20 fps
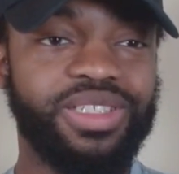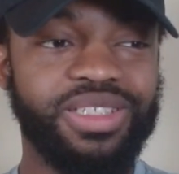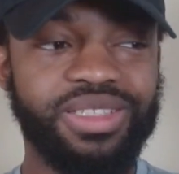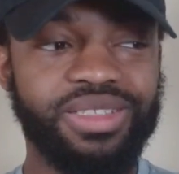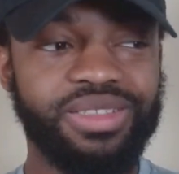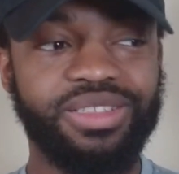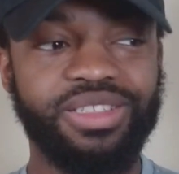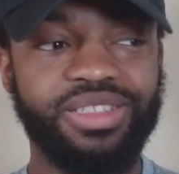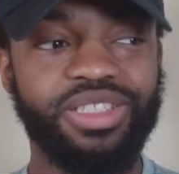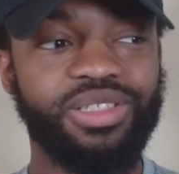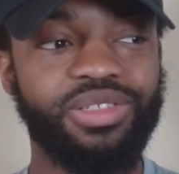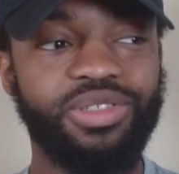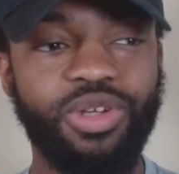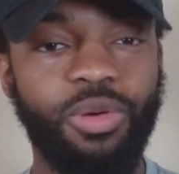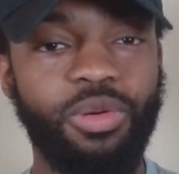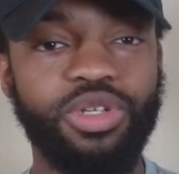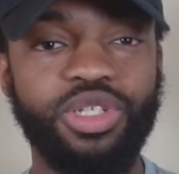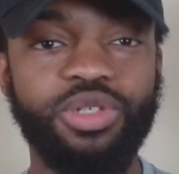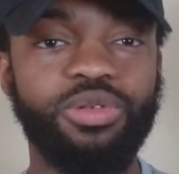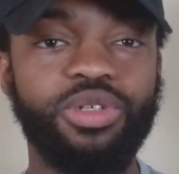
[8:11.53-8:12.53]
and just
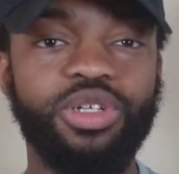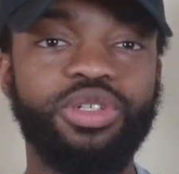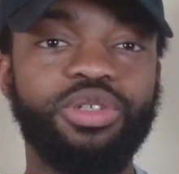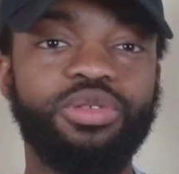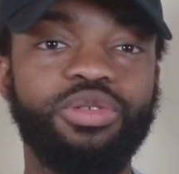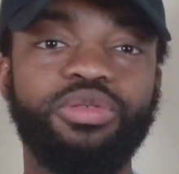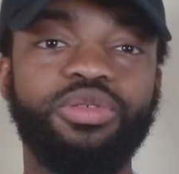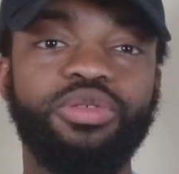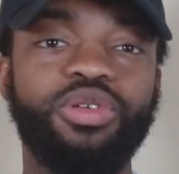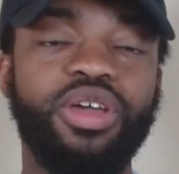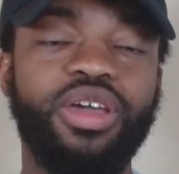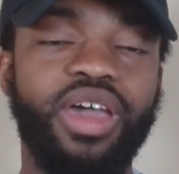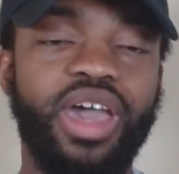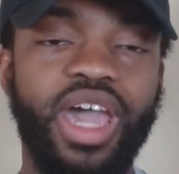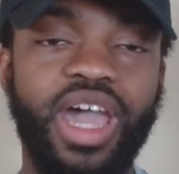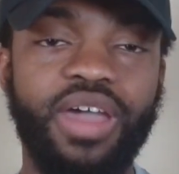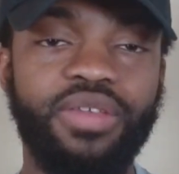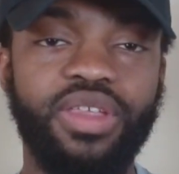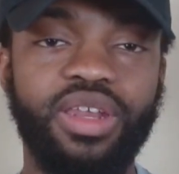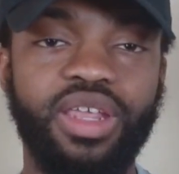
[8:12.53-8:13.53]
know what you want to do
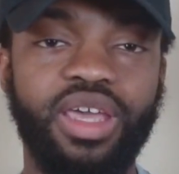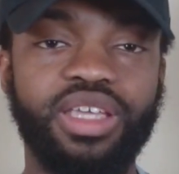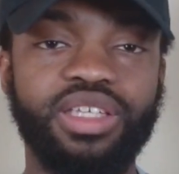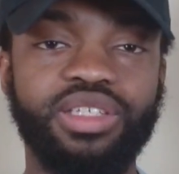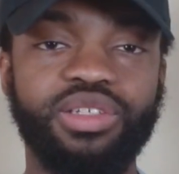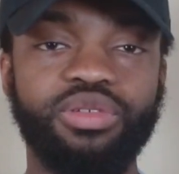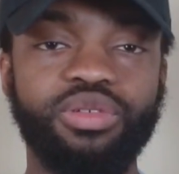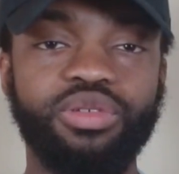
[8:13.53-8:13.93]
after that.